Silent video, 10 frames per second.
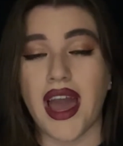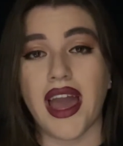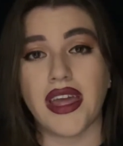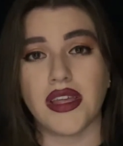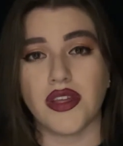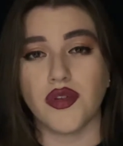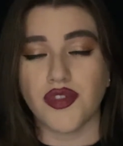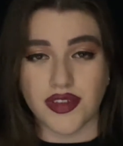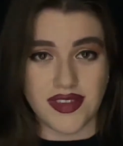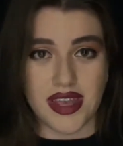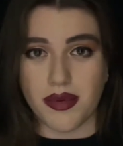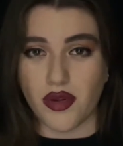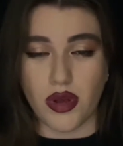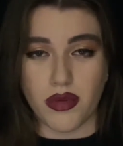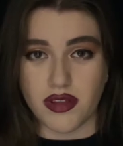I used to stay at my
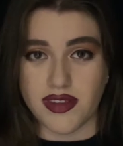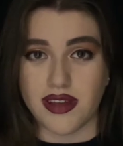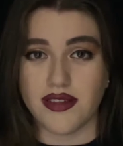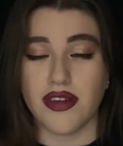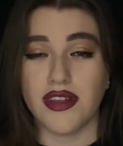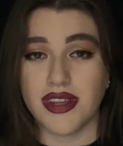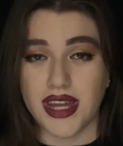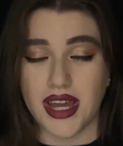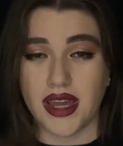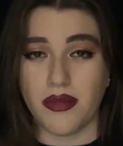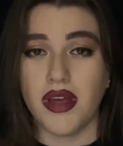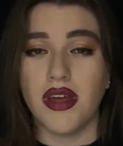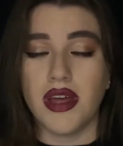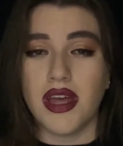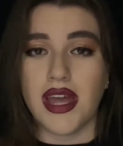grandmother's house all the time
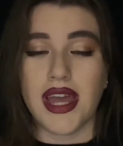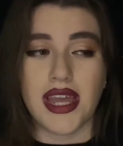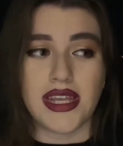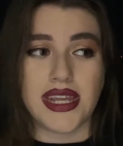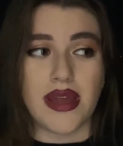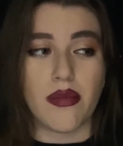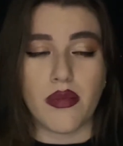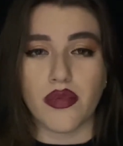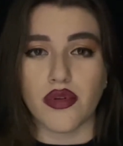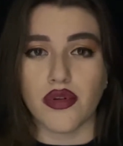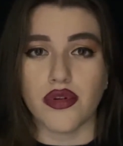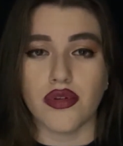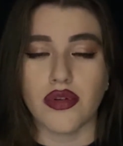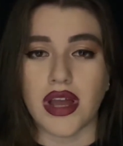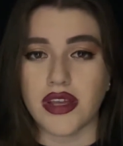and I
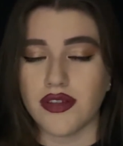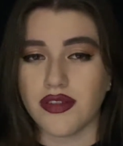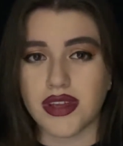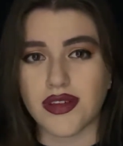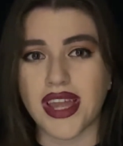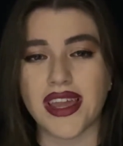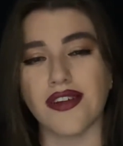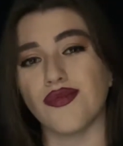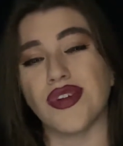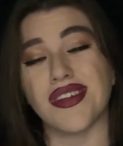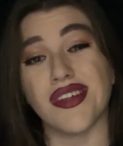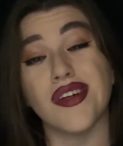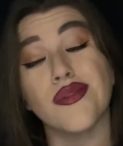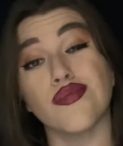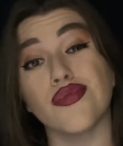remember I used to either hang out in one of the
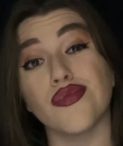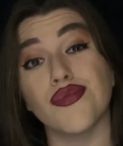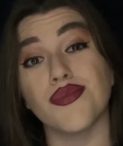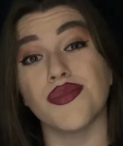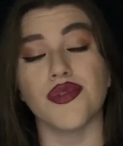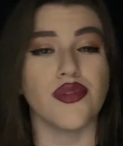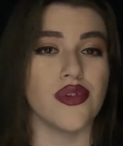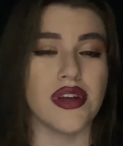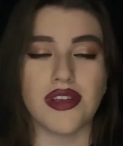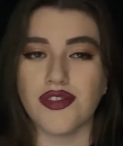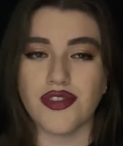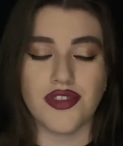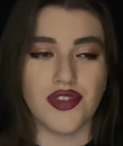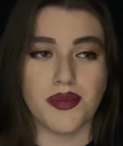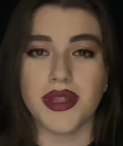other rooms or I used to
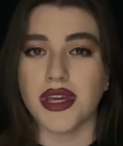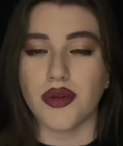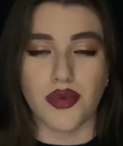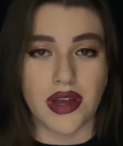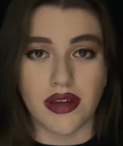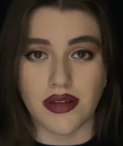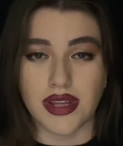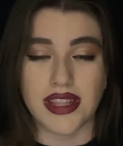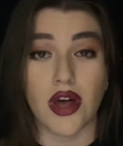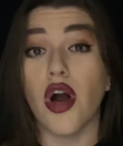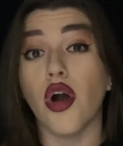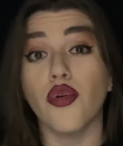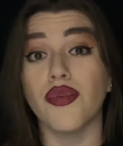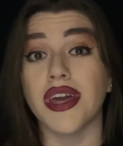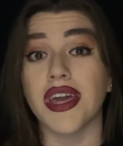just play around in the
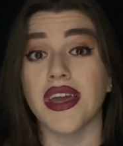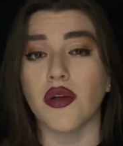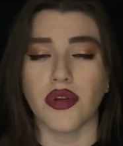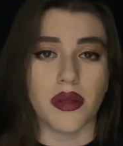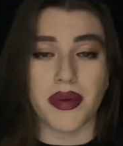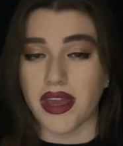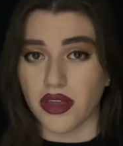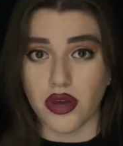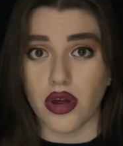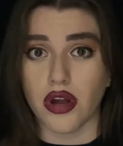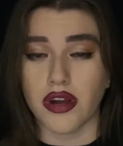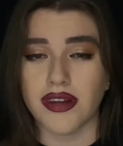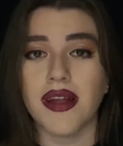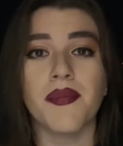hallway or the backyard.